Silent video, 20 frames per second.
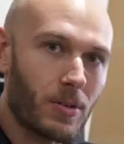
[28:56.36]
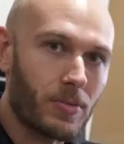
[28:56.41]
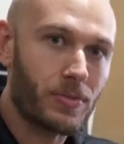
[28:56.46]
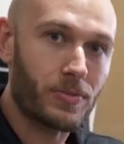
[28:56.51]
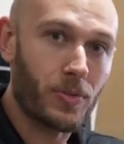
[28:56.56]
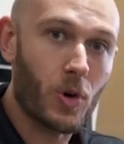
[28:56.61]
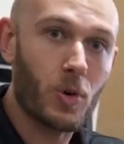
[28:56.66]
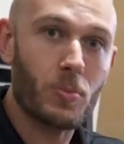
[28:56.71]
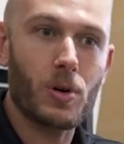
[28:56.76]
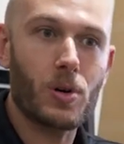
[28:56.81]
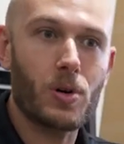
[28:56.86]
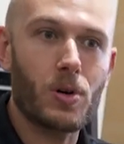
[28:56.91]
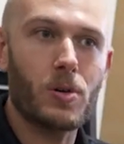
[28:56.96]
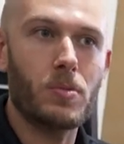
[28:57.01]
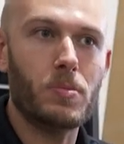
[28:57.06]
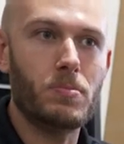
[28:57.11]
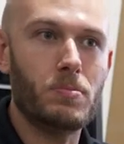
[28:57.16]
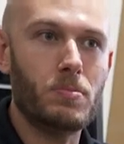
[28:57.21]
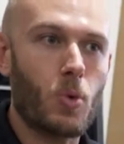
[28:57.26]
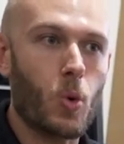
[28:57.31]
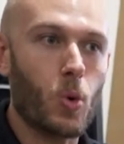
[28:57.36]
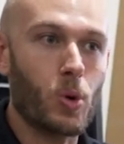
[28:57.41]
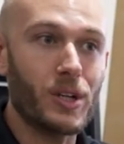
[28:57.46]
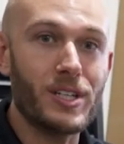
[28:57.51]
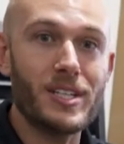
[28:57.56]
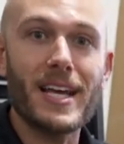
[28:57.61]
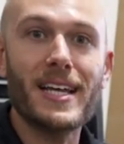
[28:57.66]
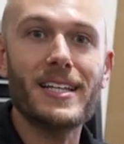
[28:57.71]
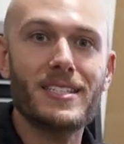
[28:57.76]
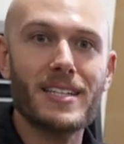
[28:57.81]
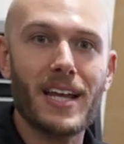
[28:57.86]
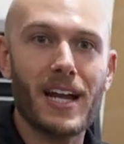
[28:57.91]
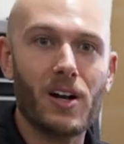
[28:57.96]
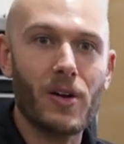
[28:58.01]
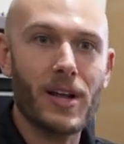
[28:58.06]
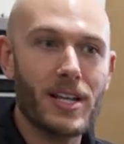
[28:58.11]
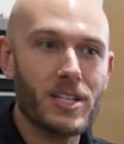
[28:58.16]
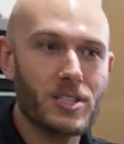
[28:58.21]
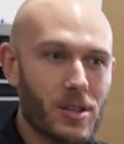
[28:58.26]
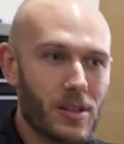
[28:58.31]
firmer, more dense
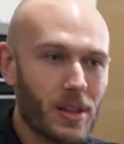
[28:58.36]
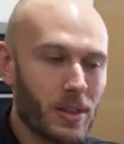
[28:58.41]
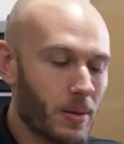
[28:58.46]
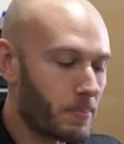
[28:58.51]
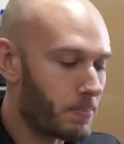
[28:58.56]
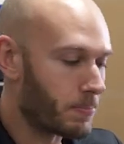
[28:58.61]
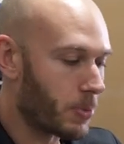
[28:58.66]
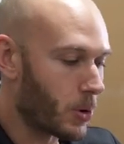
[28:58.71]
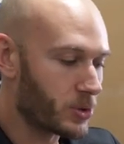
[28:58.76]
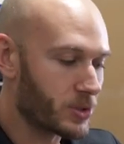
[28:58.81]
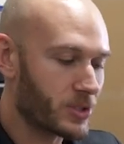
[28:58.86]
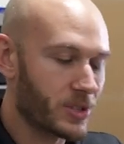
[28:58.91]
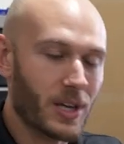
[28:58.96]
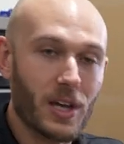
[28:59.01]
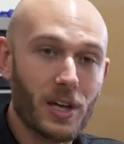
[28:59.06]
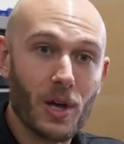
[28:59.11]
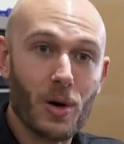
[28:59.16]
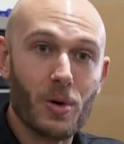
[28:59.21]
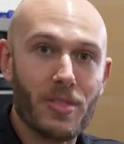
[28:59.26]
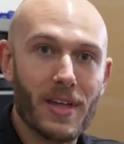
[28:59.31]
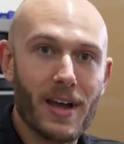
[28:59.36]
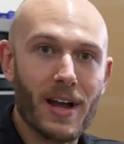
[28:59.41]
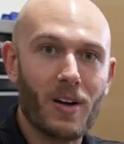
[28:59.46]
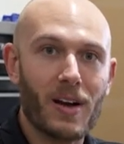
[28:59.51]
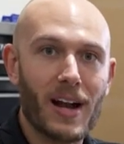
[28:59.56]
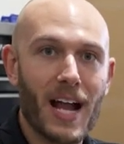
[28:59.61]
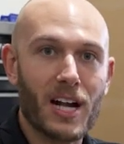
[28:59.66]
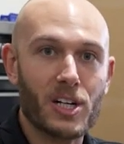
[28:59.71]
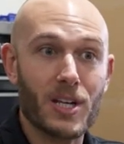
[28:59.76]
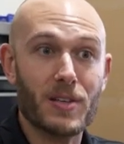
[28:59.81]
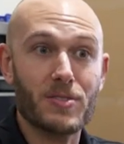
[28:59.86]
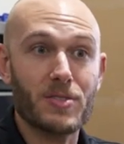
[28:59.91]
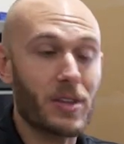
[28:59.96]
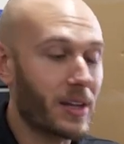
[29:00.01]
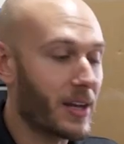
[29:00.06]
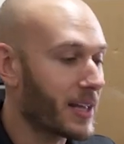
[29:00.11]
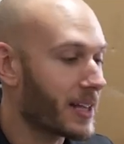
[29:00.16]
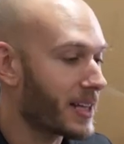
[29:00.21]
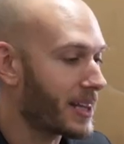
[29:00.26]
areas so that the bolt can go there and actually have something to